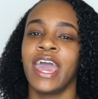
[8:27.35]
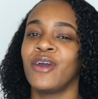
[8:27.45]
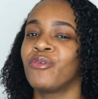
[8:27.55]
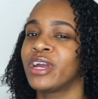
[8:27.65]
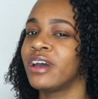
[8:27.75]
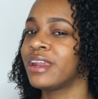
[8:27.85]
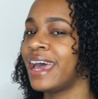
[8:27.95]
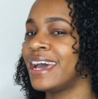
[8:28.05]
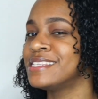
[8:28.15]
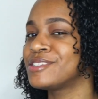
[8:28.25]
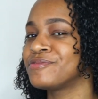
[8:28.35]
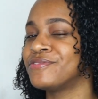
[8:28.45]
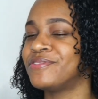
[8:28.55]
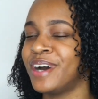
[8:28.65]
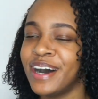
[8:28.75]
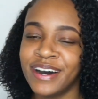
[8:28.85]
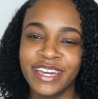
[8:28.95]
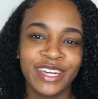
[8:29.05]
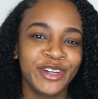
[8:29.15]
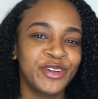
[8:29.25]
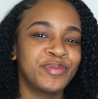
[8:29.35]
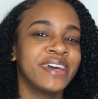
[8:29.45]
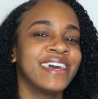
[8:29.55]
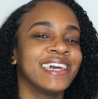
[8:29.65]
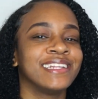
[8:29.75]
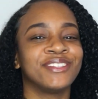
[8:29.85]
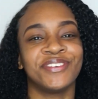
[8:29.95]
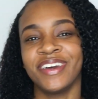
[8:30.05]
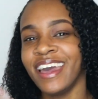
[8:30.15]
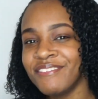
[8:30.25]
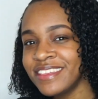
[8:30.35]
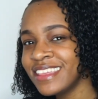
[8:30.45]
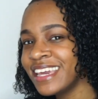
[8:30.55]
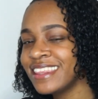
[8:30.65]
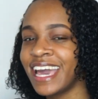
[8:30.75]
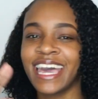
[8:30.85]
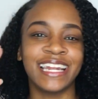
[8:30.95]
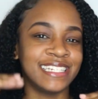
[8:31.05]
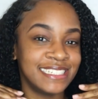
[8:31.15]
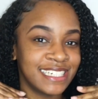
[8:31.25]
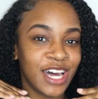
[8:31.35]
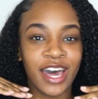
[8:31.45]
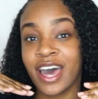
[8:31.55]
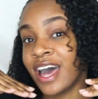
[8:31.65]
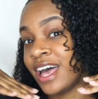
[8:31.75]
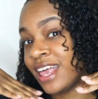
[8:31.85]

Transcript: and we're gonna add some volume and do everything that Kadijah